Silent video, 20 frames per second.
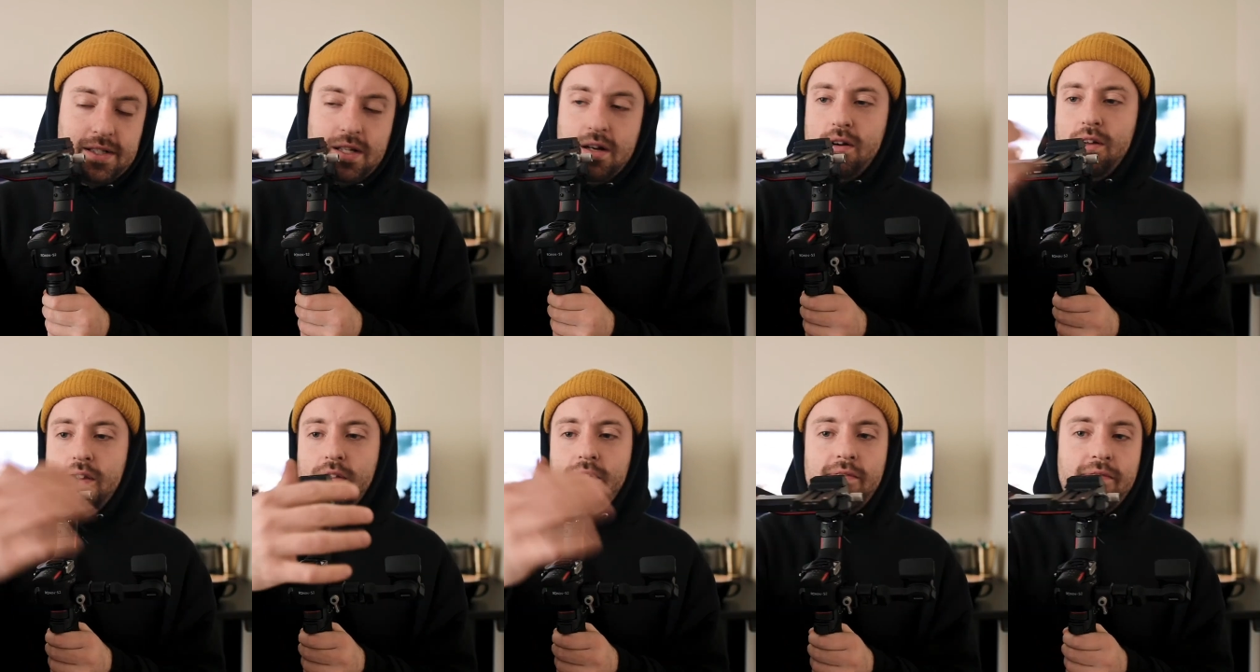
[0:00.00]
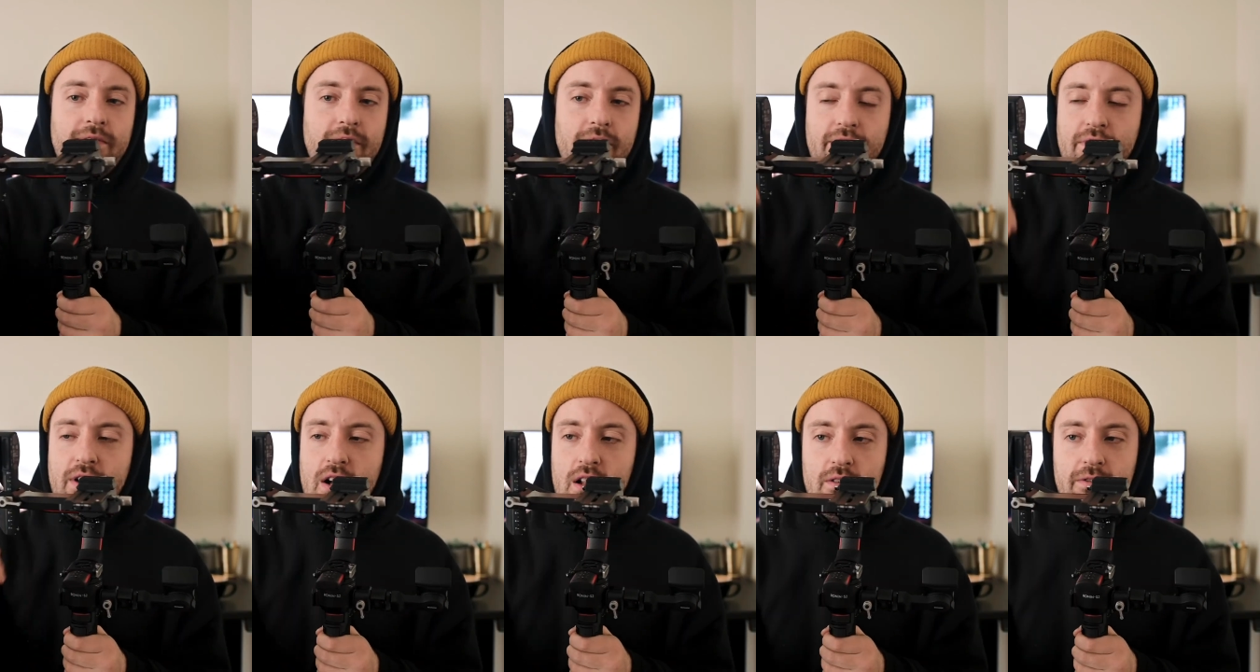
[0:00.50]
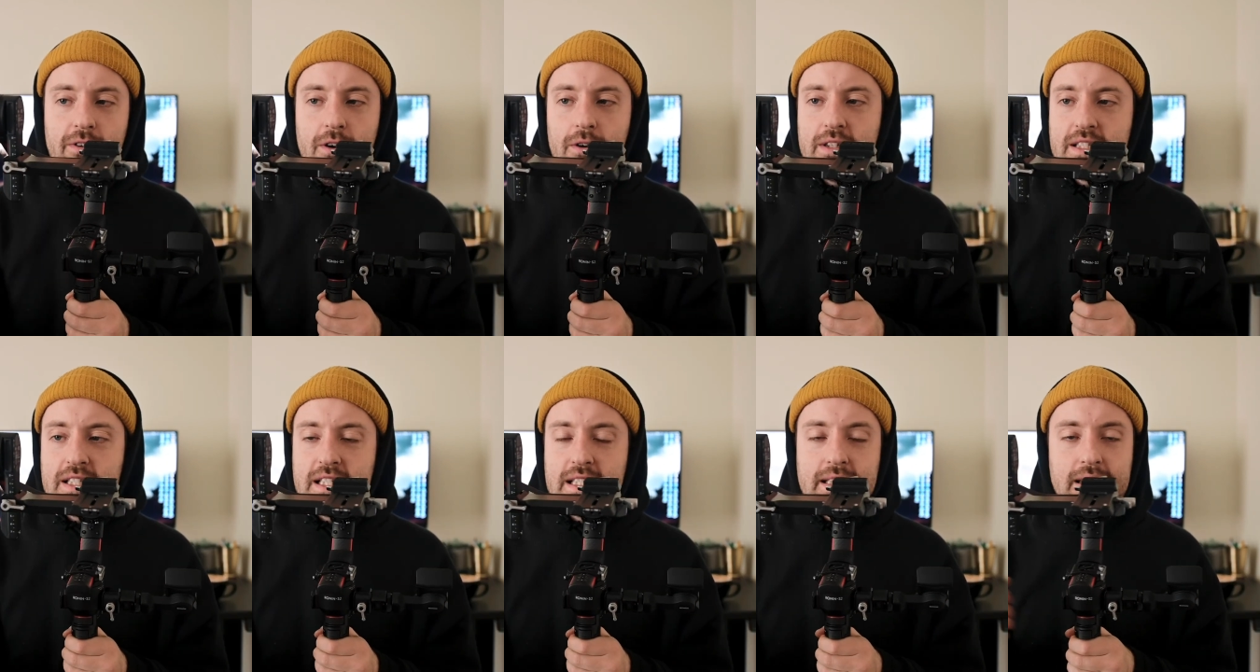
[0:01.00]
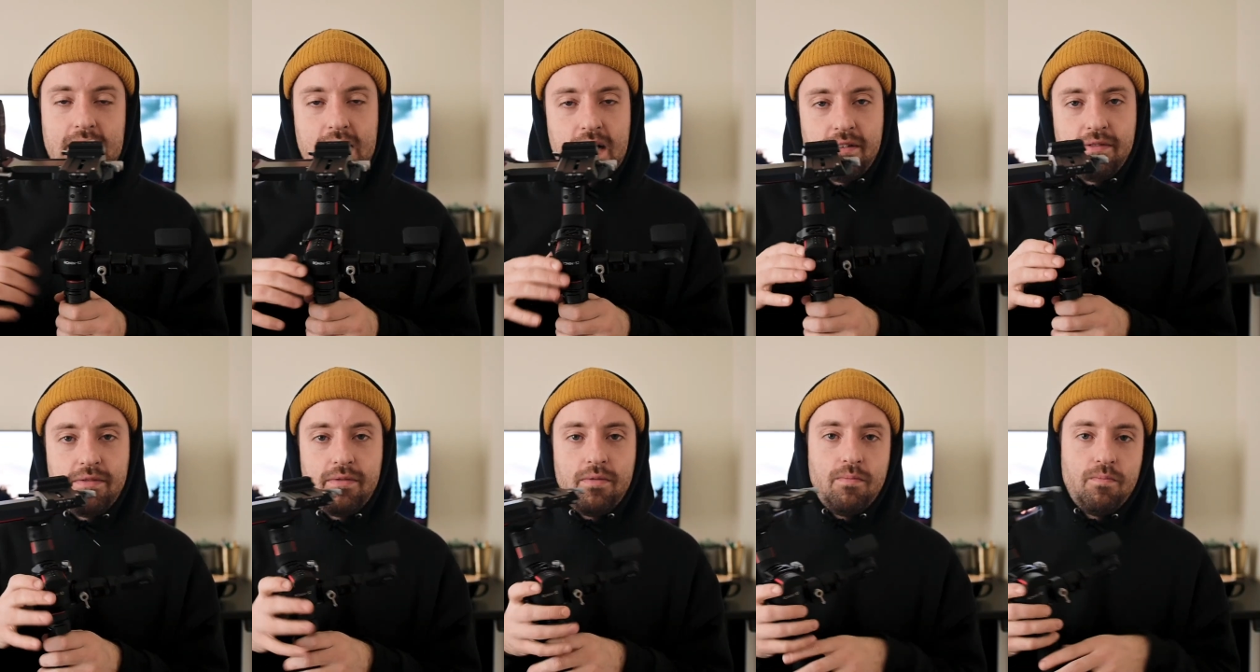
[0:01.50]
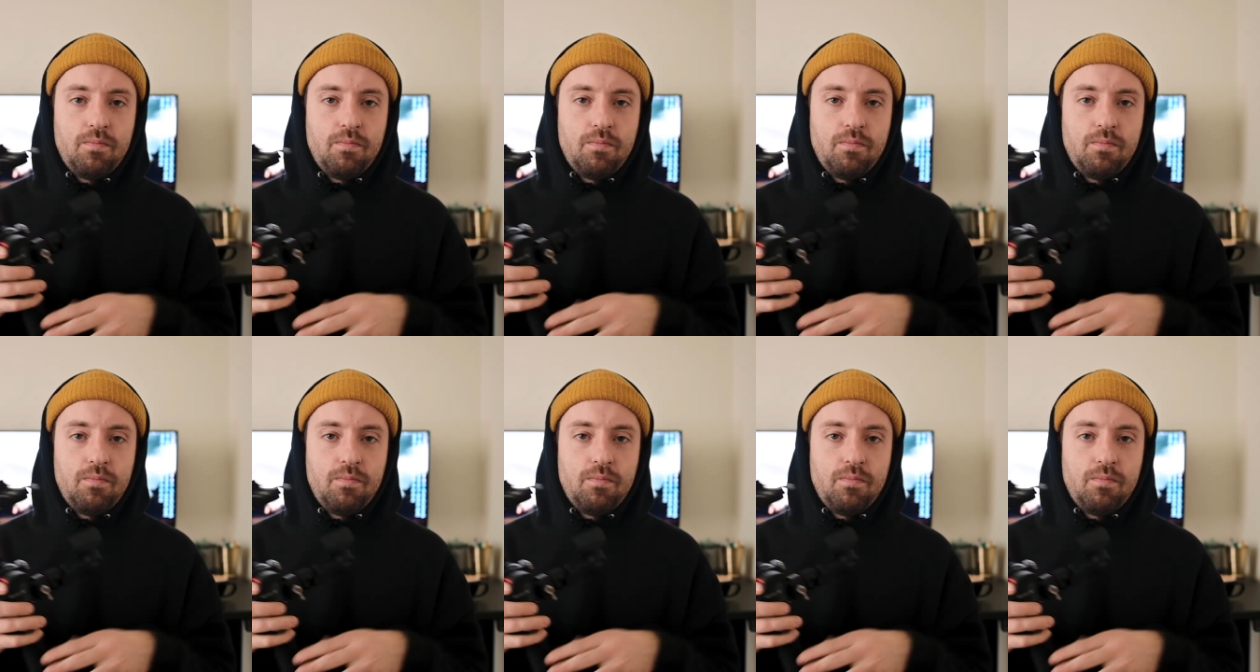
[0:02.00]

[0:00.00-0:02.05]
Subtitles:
all of follow focusing stuff.